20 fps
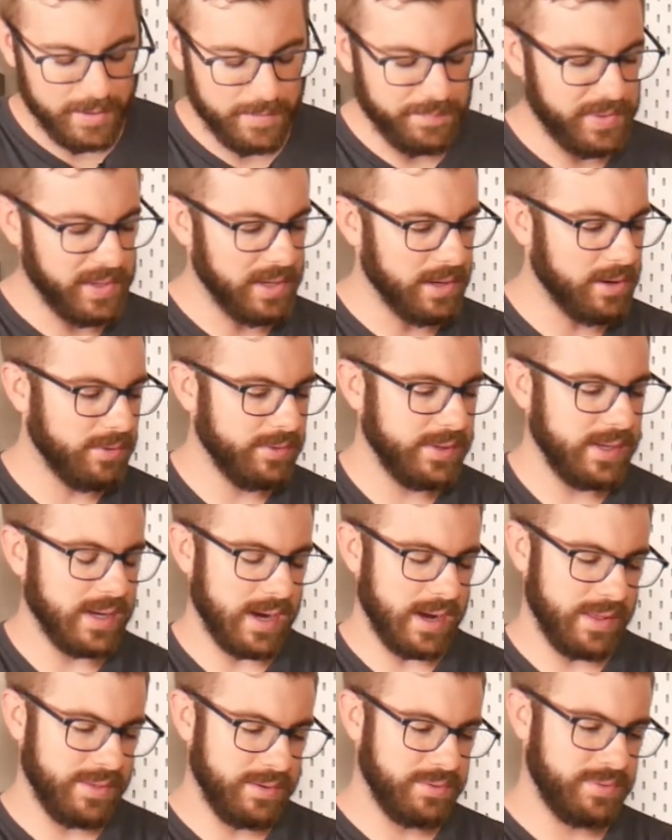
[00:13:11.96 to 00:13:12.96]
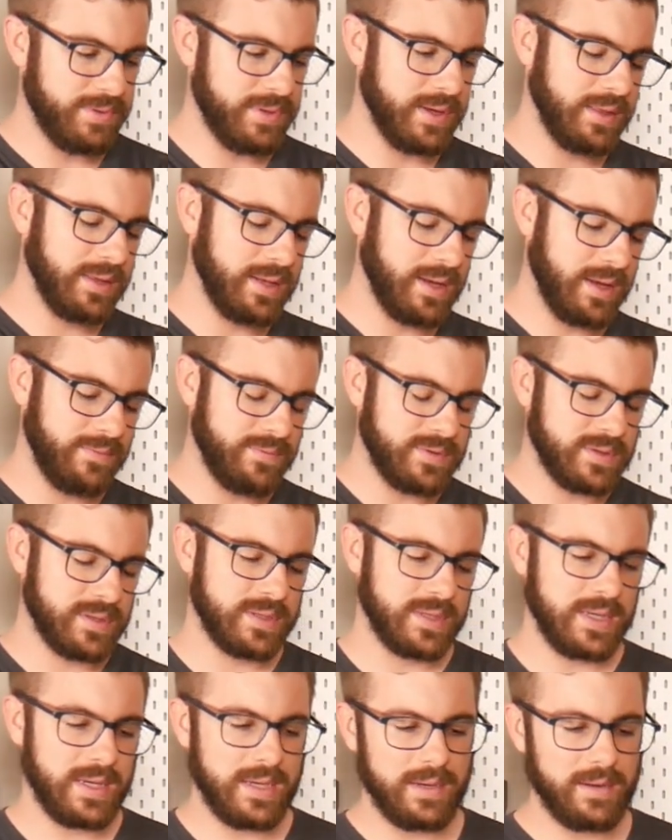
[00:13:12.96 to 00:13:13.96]
Um, the only other thing that I've
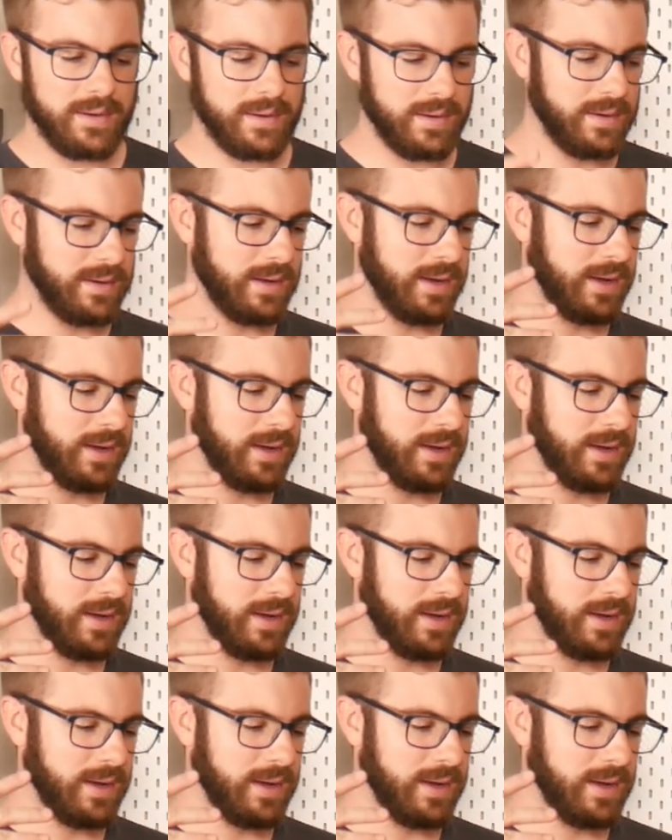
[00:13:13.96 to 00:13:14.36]
seen,